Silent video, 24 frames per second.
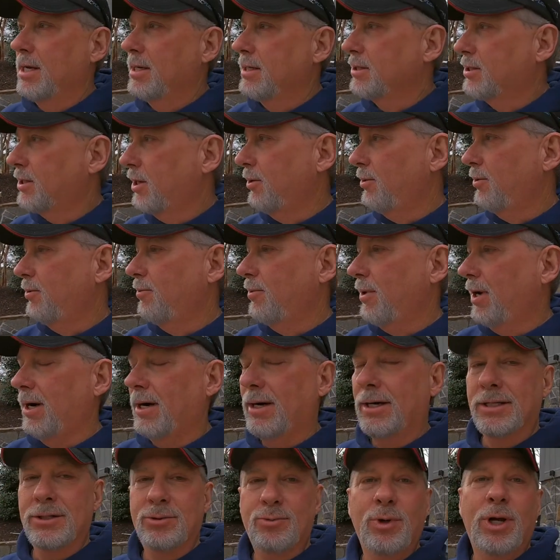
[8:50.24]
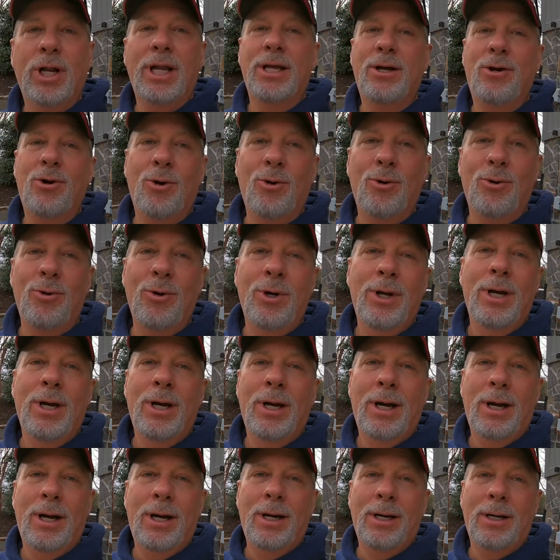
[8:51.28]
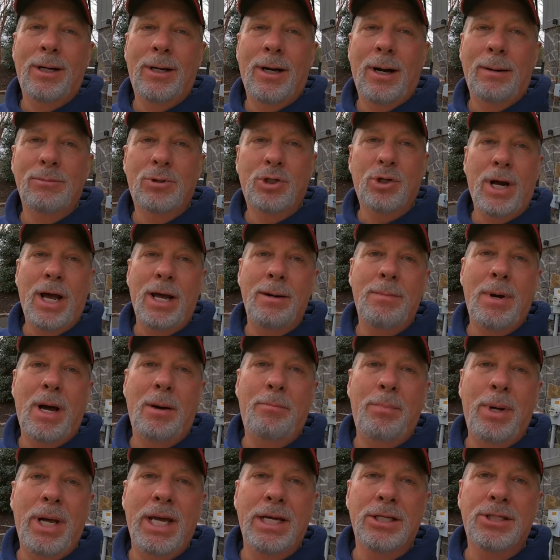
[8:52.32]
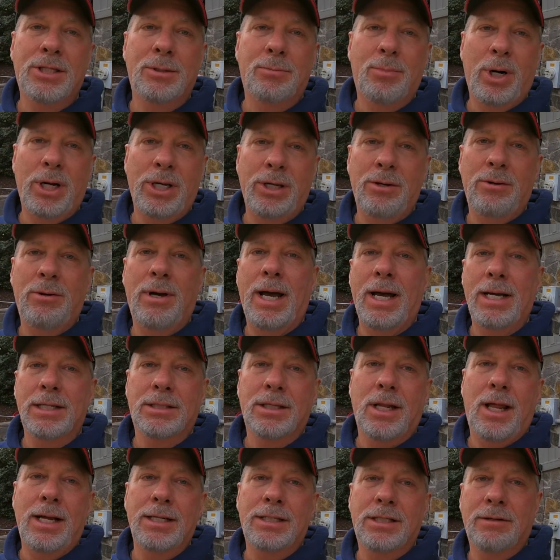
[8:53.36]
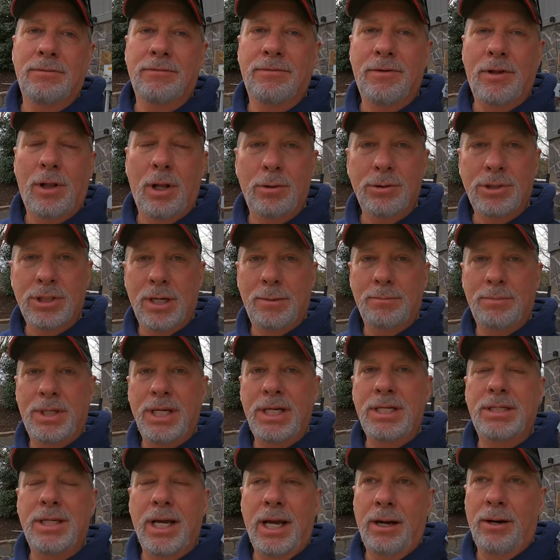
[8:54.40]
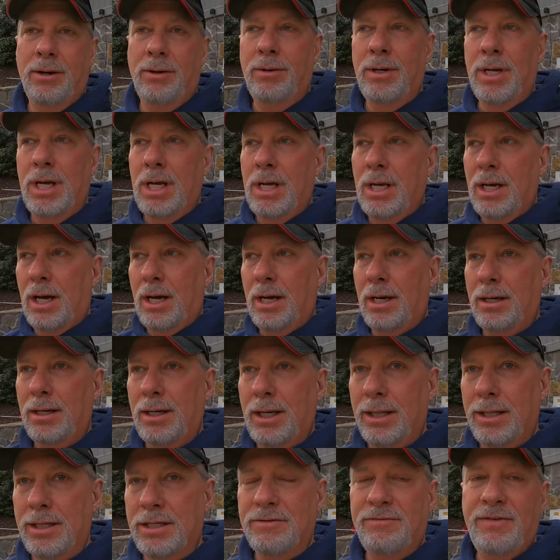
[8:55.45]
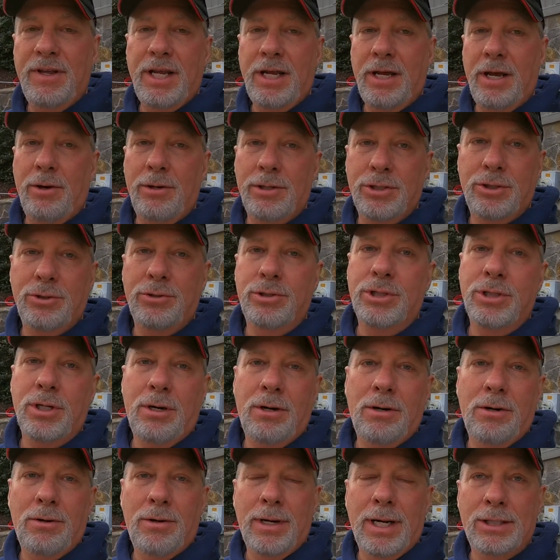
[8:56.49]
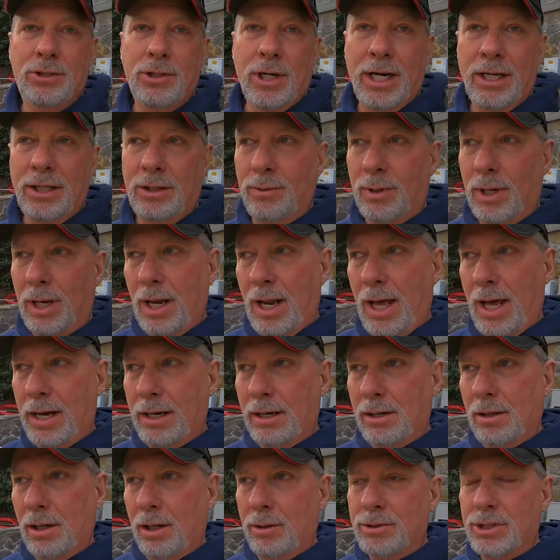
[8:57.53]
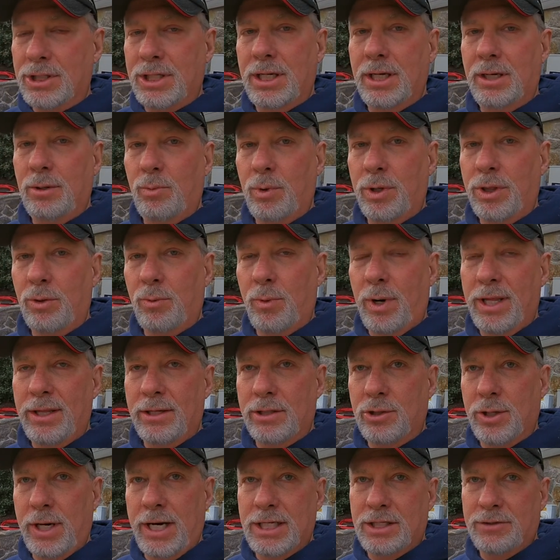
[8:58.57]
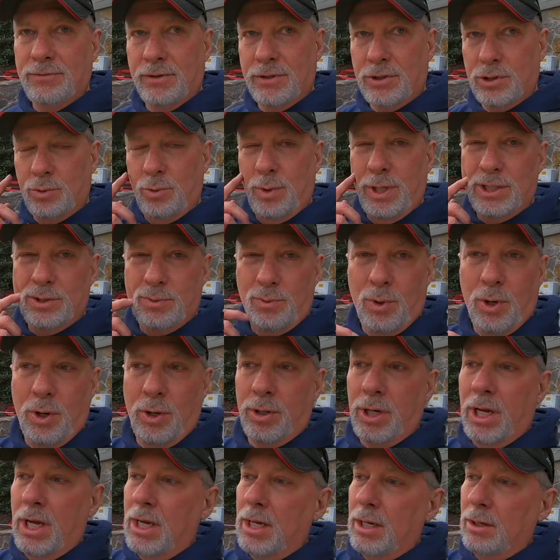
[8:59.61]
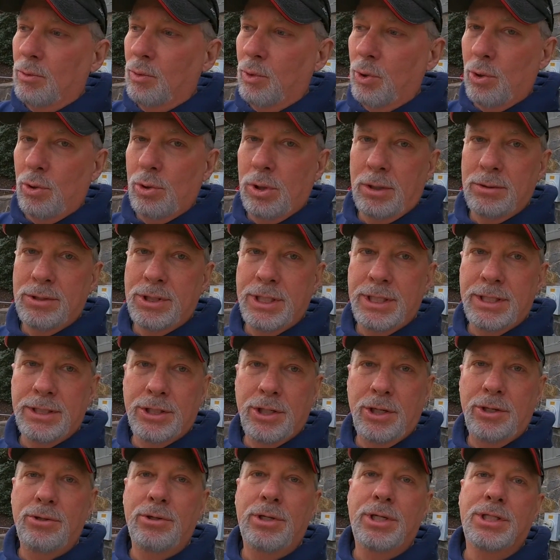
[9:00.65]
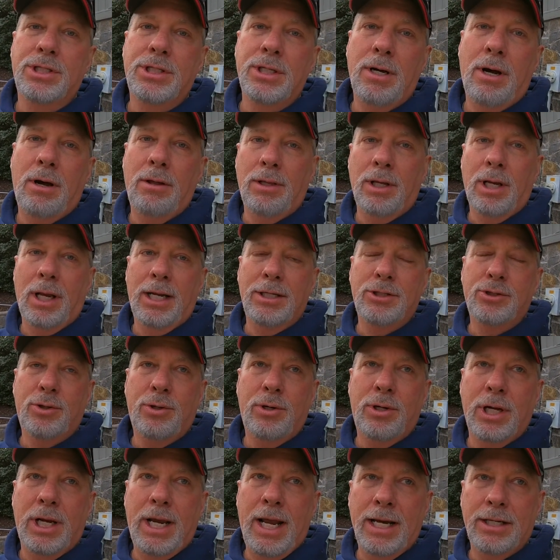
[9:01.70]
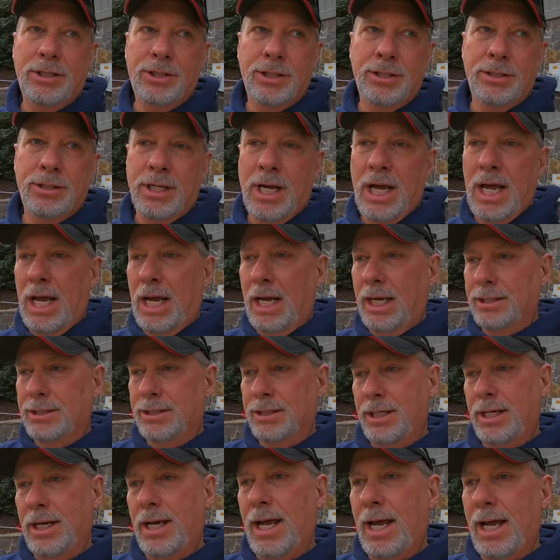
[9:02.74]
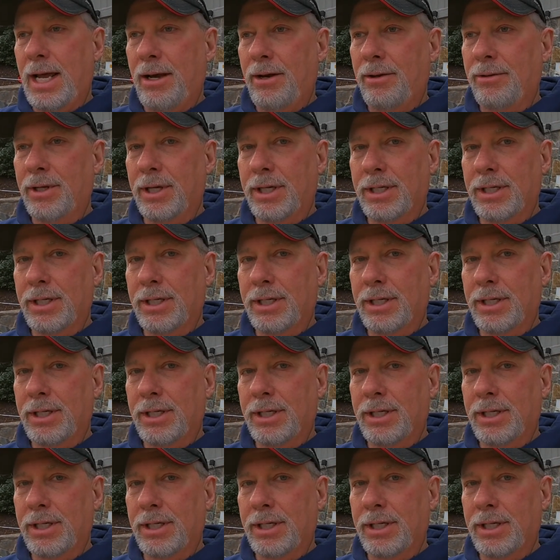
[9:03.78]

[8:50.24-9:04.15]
So it's really cool. I'm trying my best to bring you guys lots of close-up detail in this video. As you saw, I tried to do a lot of close in with the way the transfer switch worked, real close in, so you can see all the electrical connections and see how the